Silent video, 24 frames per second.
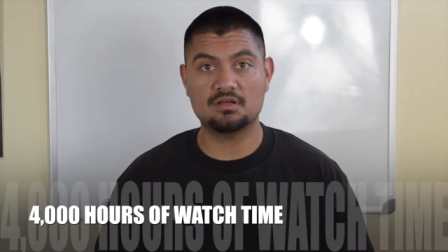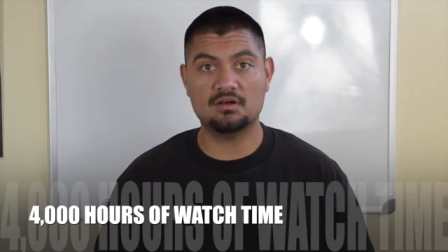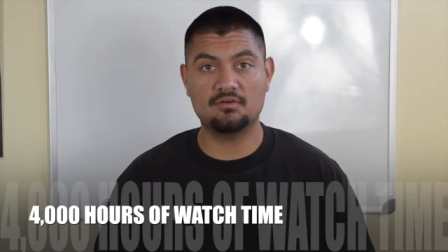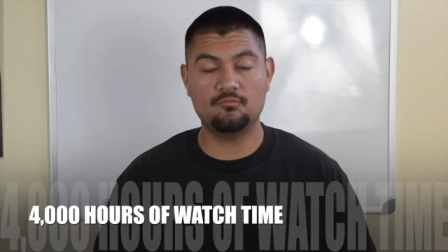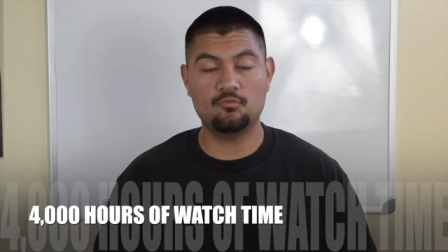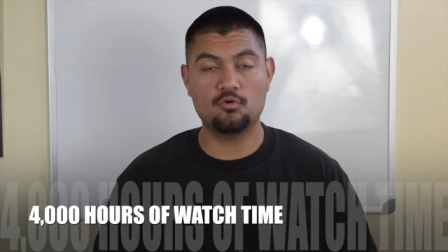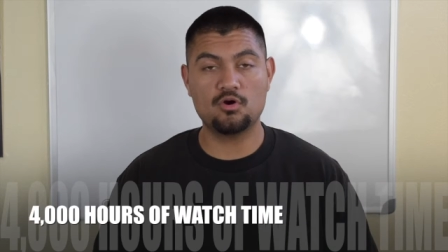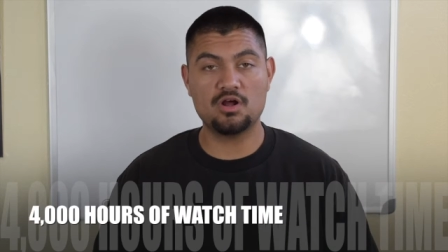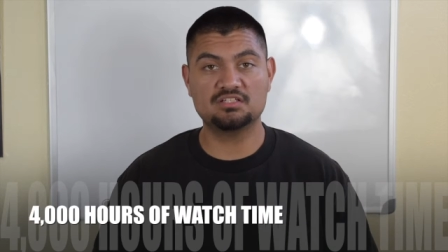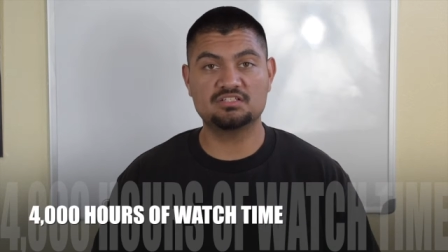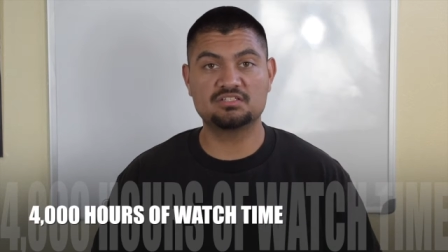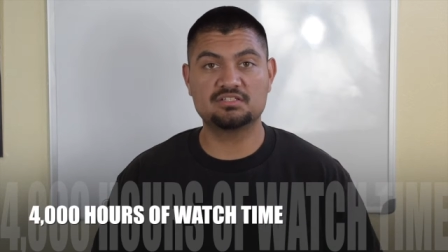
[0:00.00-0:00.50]
of
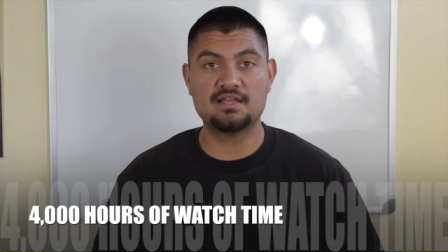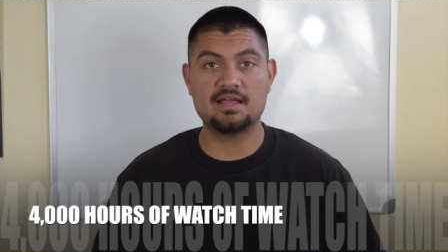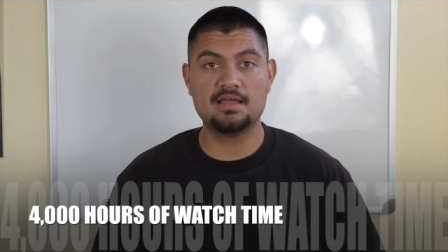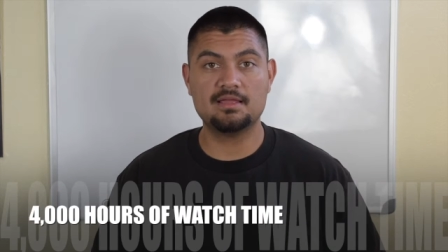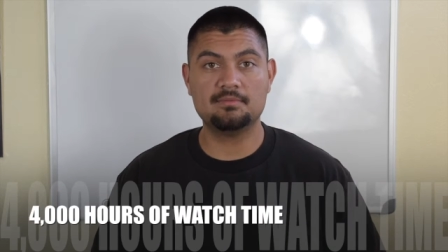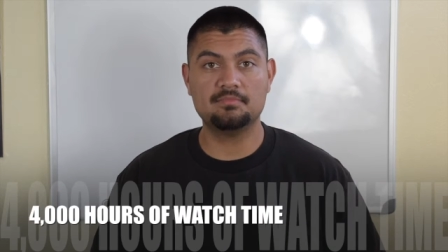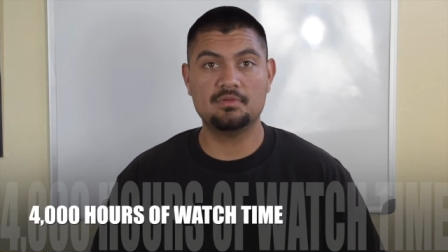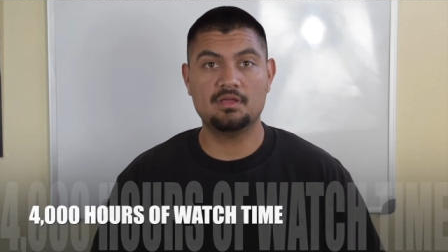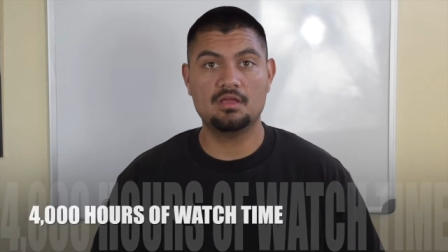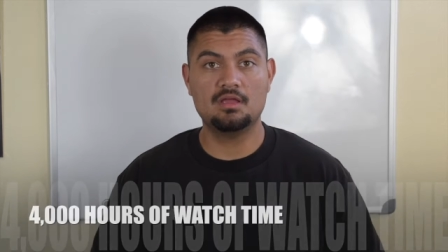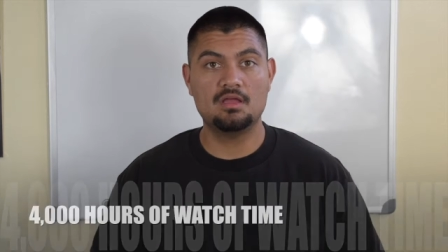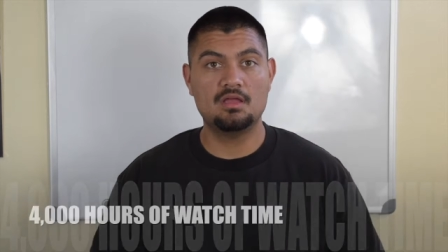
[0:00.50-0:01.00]
watch
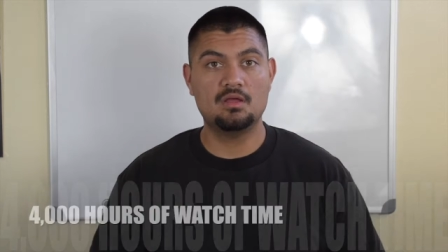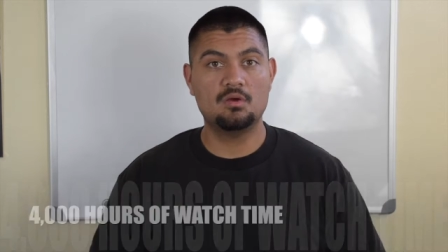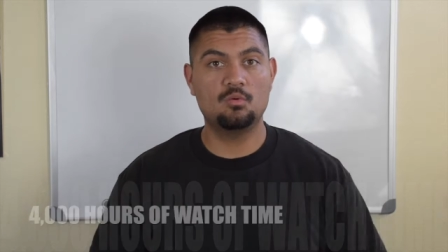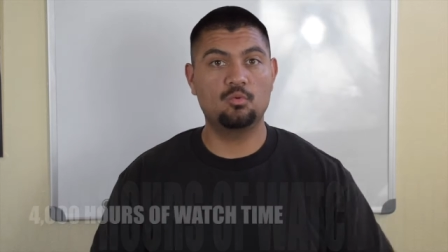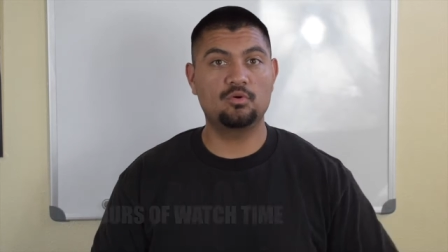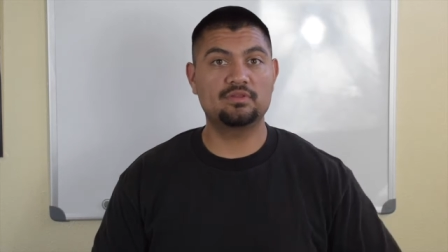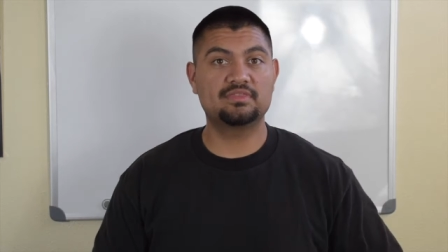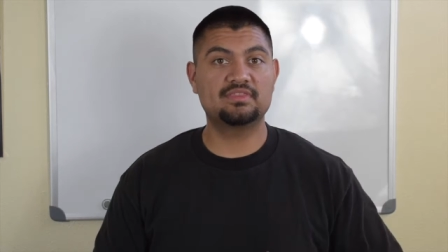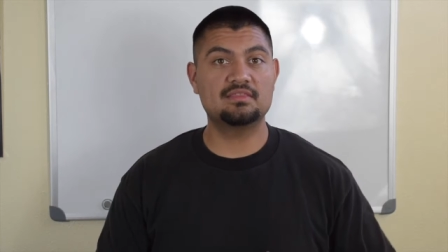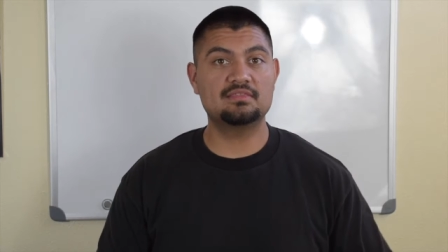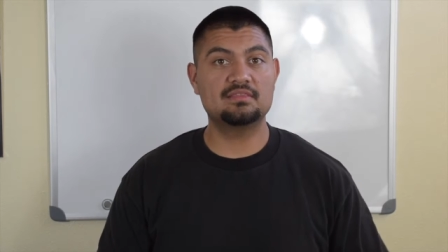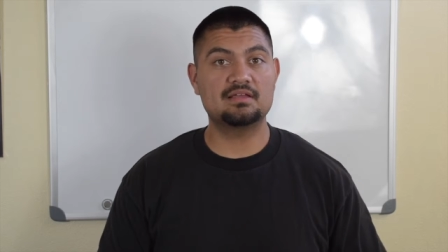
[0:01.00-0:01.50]
time
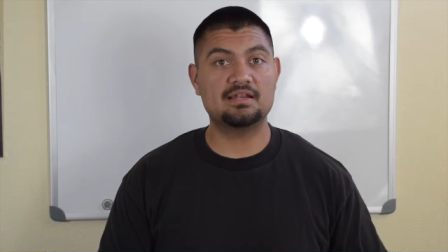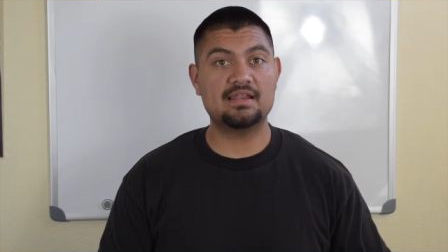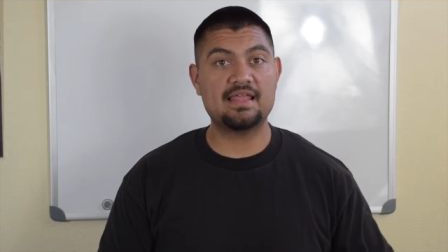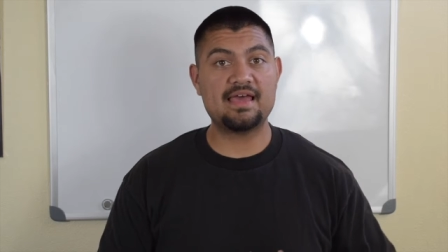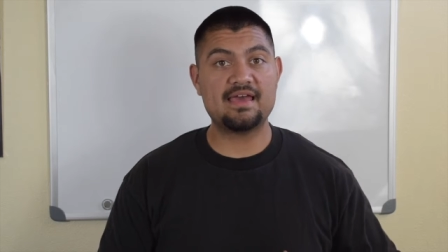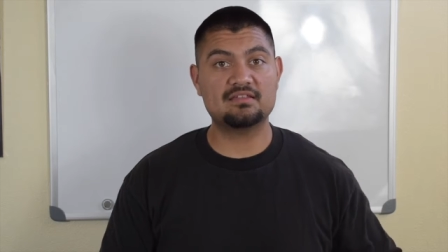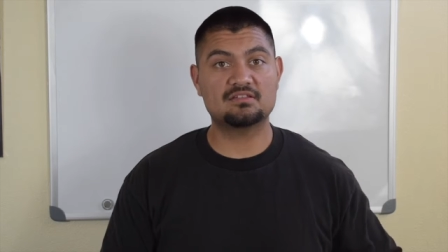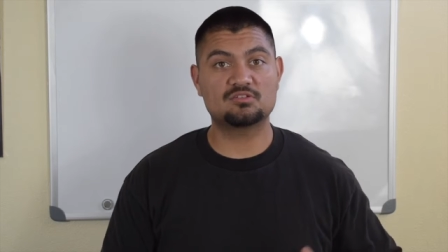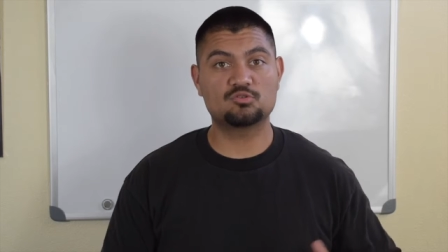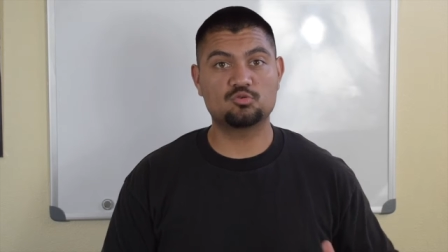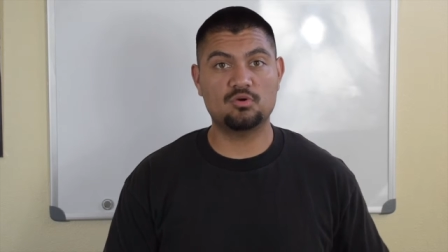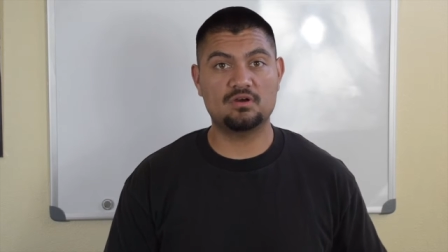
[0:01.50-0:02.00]
within the
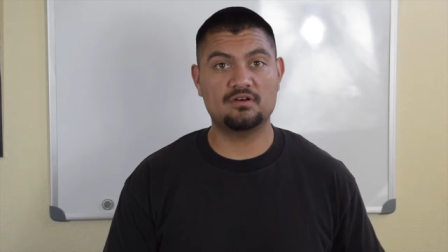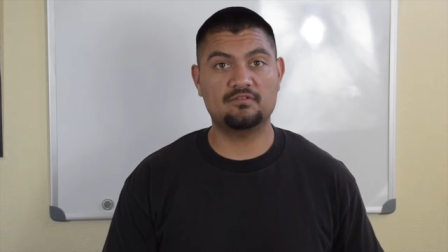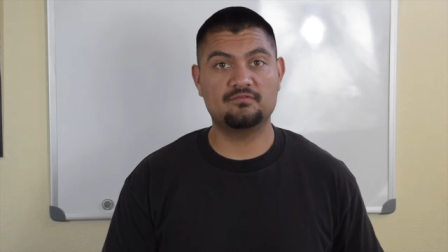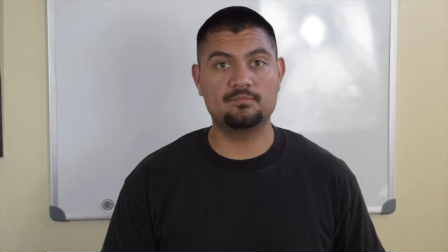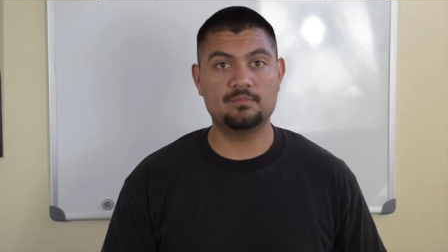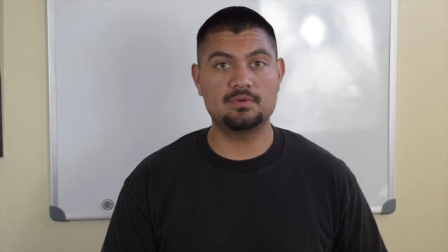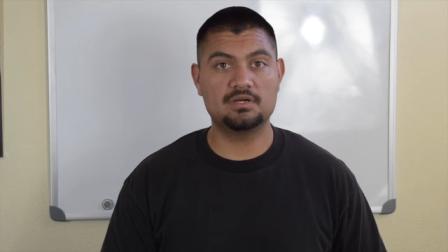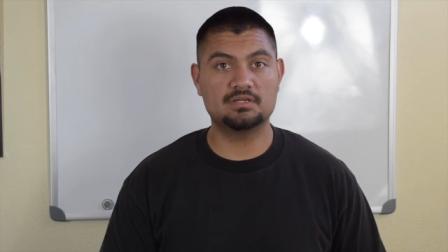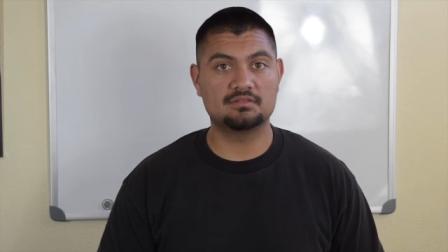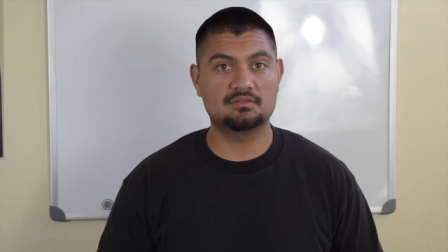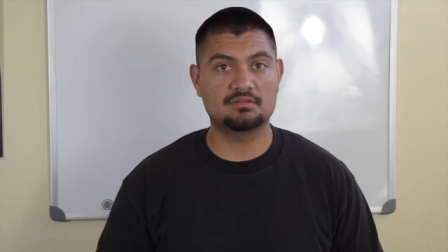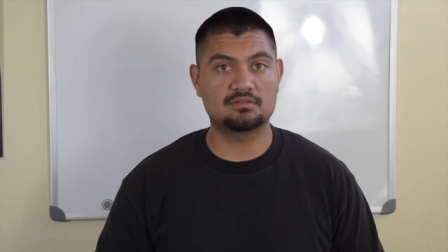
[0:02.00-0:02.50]
last 12
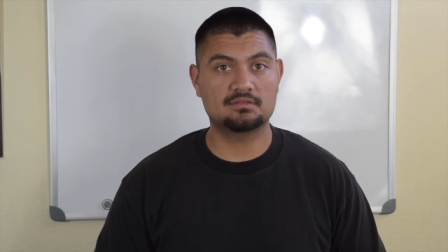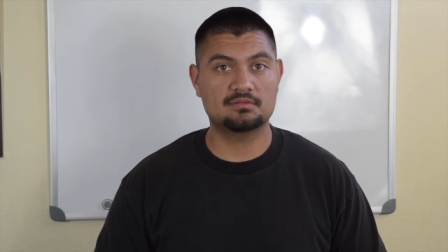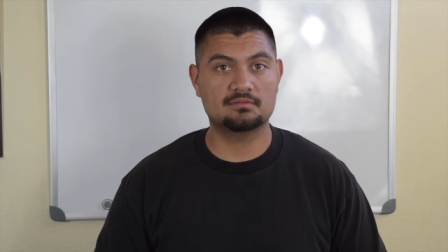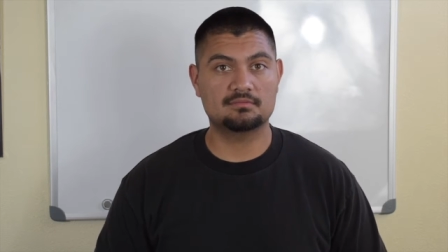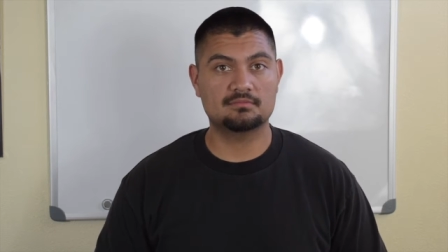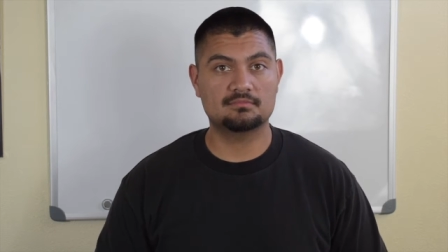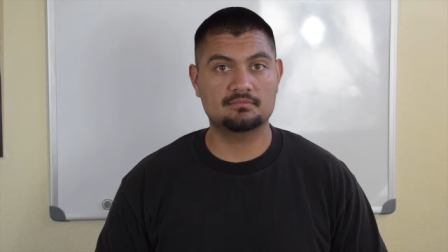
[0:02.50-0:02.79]
months.